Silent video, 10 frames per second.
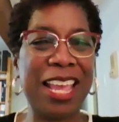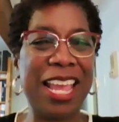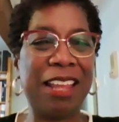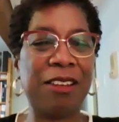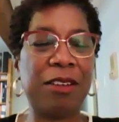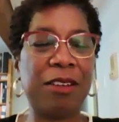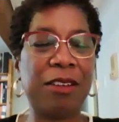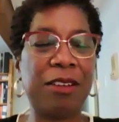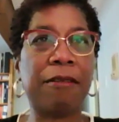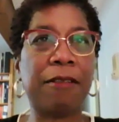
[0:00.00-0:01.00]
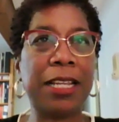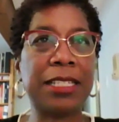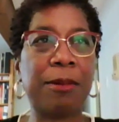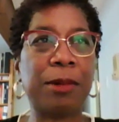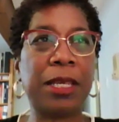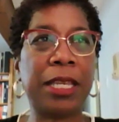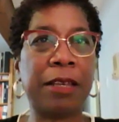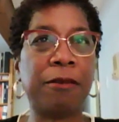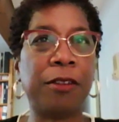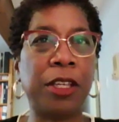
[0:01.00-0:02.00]
And the advice I would
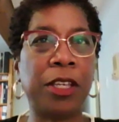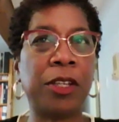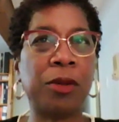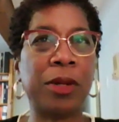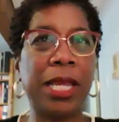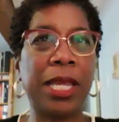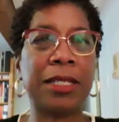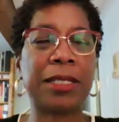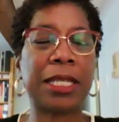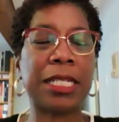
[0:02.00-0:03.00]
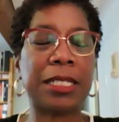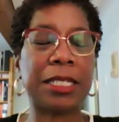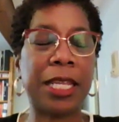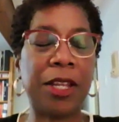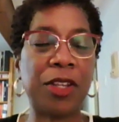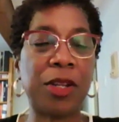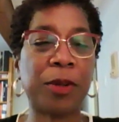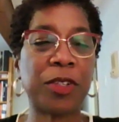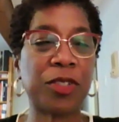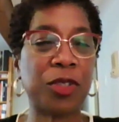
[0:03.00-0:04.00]
give you is continue to
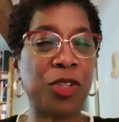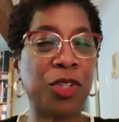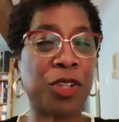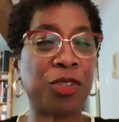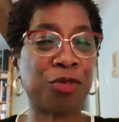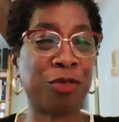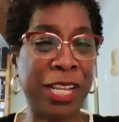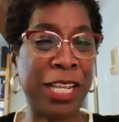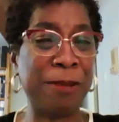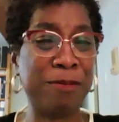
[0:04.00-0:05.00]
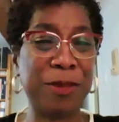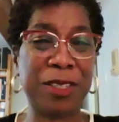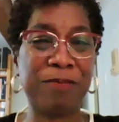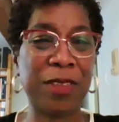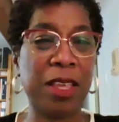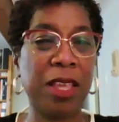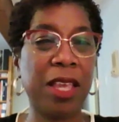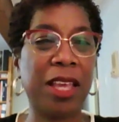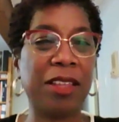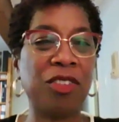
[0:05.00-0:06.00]
pursue your dreams.
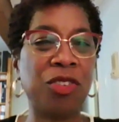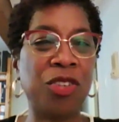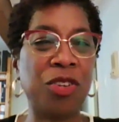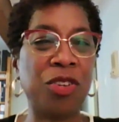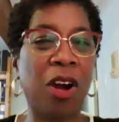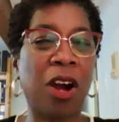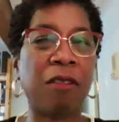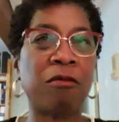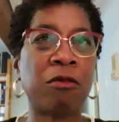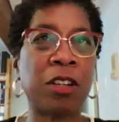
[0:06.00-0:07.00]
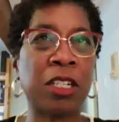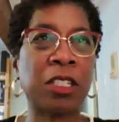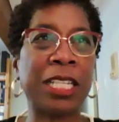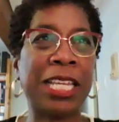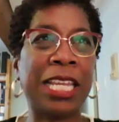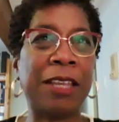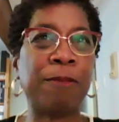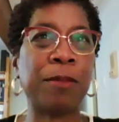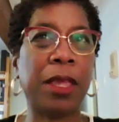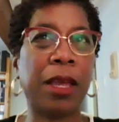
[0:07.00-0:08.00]
You are really